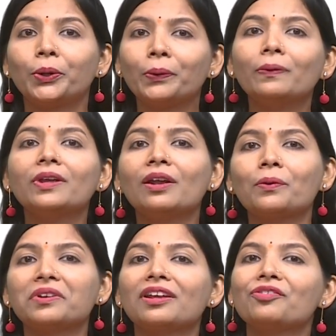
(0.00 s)
to the
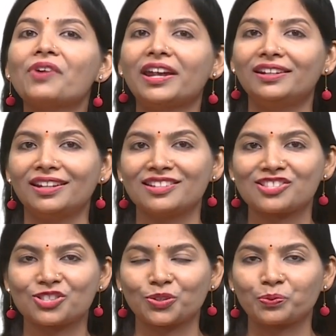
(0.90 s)
rotor
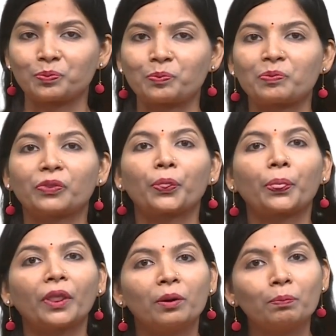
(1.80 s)
windings.
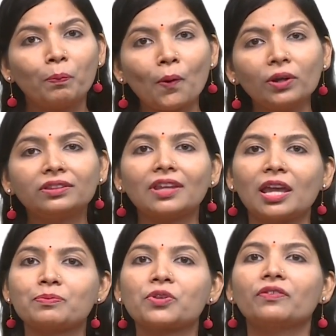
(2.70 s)
Both
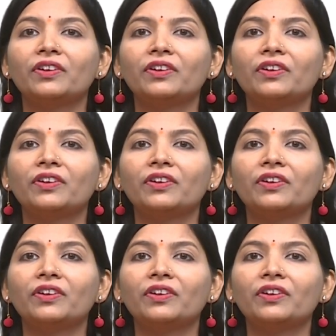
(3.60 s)
types of